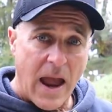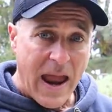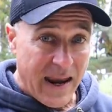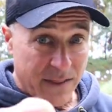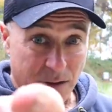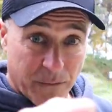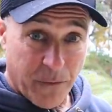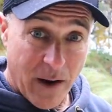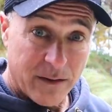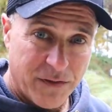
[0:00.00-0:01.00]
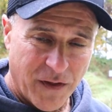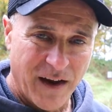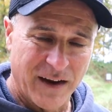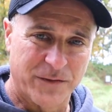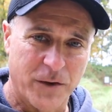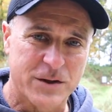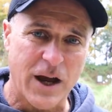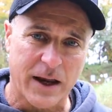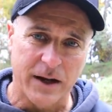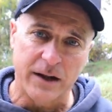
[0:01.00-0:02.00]
Hey there friends, thanks for
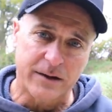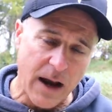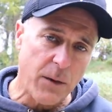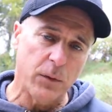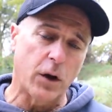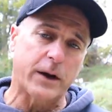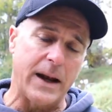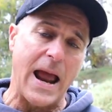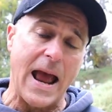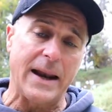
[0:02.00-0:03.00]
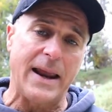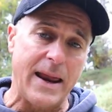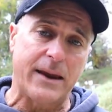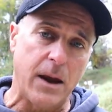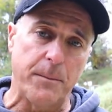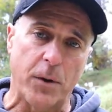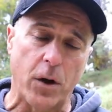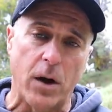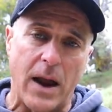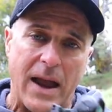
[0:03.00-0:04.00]
checking in. Today we're looking at a
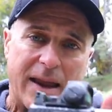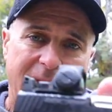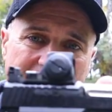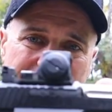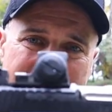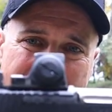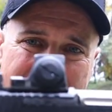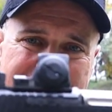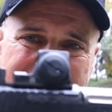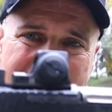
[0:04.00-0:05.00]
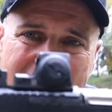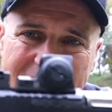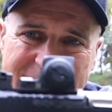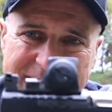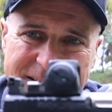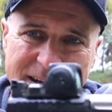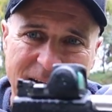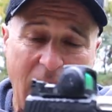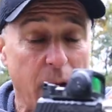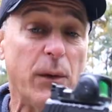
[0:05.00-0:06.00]
Kimber
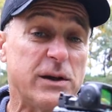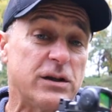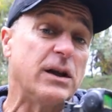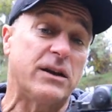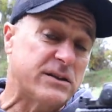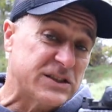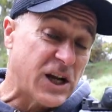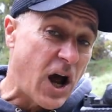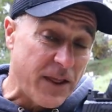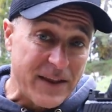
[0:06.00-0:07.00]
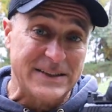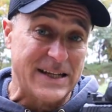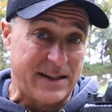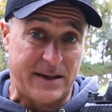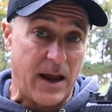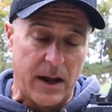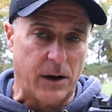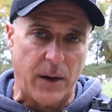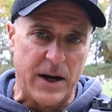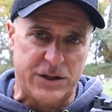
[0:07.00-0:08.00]
KDS9C. I originally saw this at the
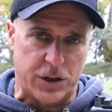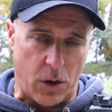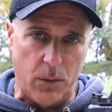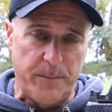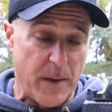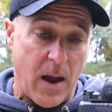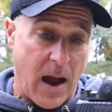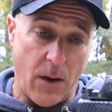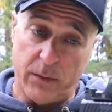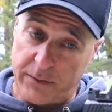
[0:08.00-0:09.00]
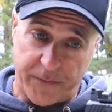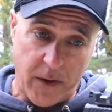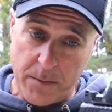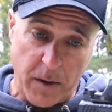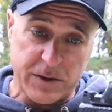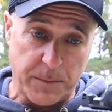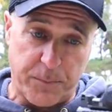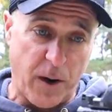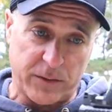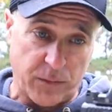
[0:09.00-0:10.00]
NRA show. I was very much
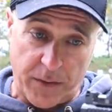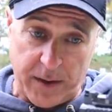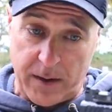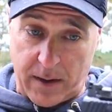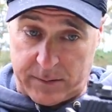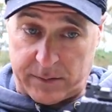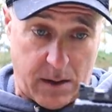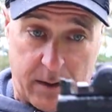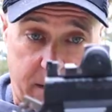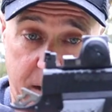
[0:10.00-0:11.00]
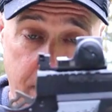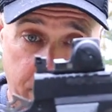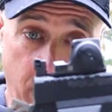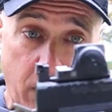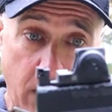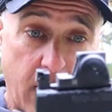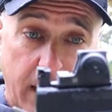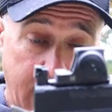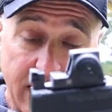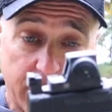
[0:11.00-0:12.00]
impressed with it. I said Kimber
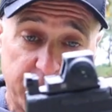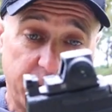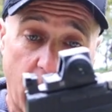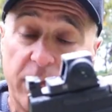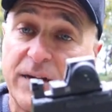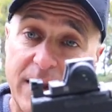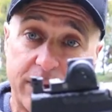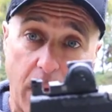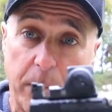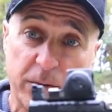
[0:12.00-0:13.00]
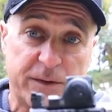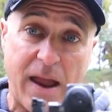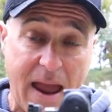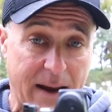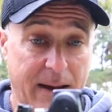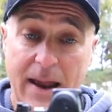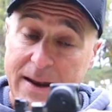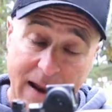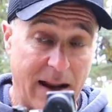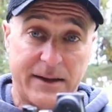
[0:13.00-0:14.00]
got themselves a double stack
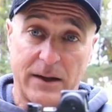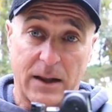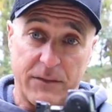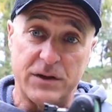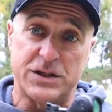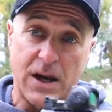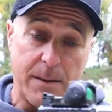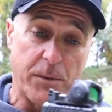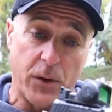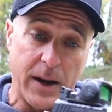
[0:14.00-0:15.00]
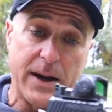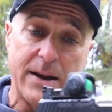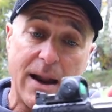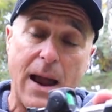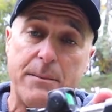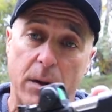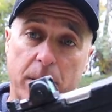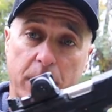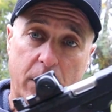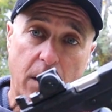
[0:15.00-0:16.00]
1911 chambered in
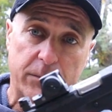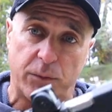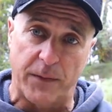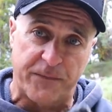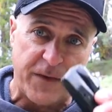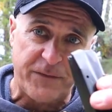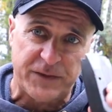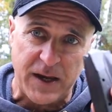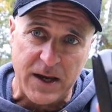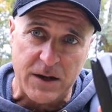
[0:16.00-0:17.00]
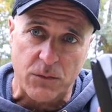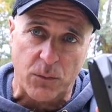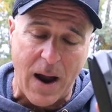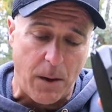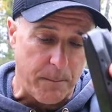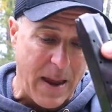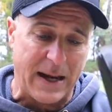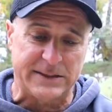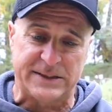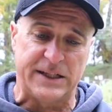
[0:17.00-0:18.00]
9mm. Comes with 15 round
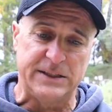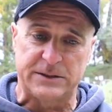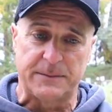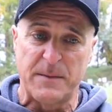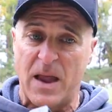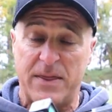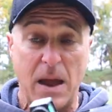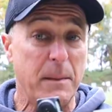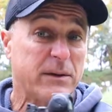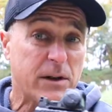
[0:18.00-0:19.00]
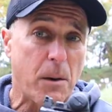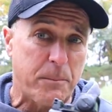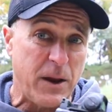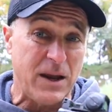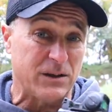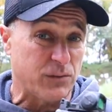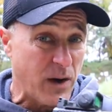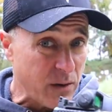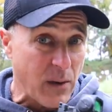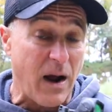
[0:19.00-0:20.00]
magazines. The MSRP is
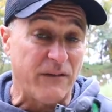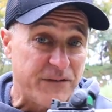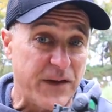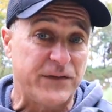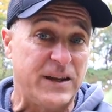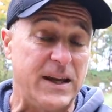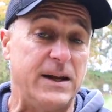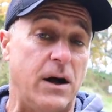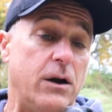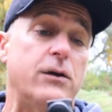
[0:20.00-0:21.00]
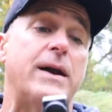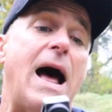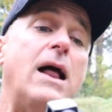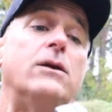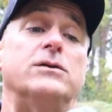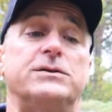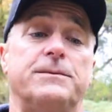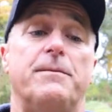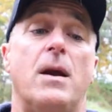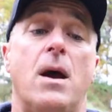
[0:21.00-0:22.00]
right around
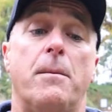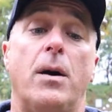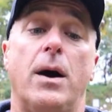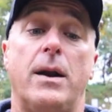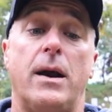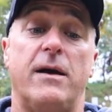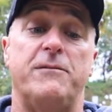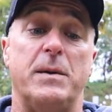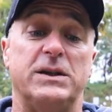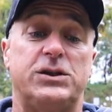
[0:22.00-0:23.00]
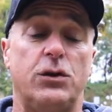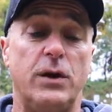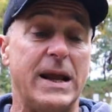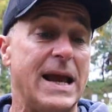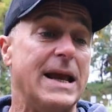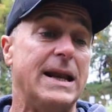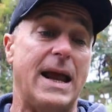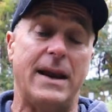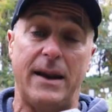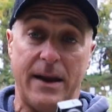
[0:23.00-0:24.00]
$1,500. But I've been shooting it,
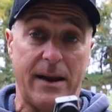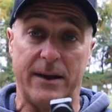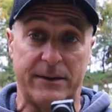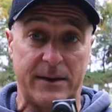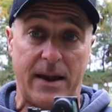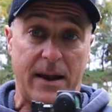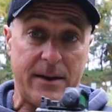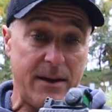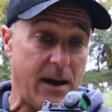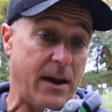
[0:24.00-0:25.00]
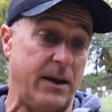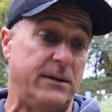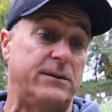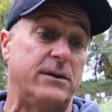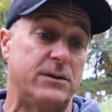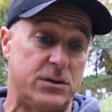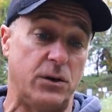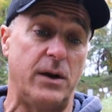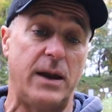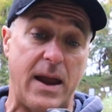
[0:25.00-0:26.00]
and it is a nice
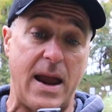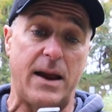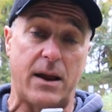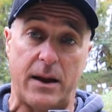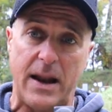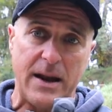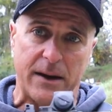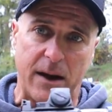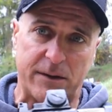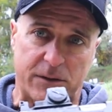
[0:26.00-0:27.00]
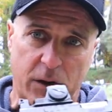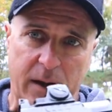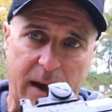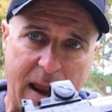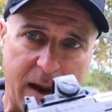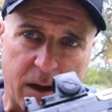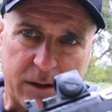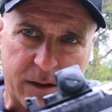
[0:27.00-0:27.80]
shooting handgun, and a nice looking handgun.